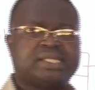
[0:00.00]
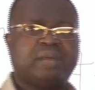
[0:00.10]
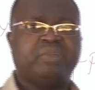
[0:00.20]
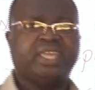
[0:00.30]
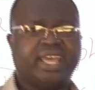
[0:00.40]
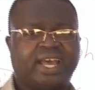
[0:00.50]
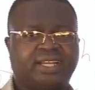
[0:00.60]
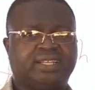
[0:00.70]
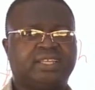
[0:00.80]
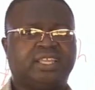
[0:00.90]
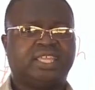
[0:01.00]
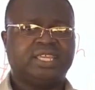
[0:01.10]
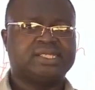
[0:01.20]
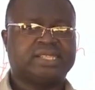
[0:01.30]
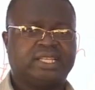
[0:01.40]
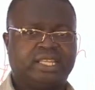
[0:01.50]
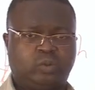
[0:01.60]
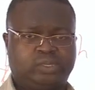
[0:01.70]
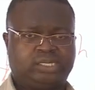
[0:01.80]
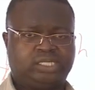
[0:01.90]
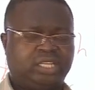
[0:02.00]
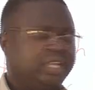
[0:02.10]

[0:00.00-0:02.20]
some hair inside the nose.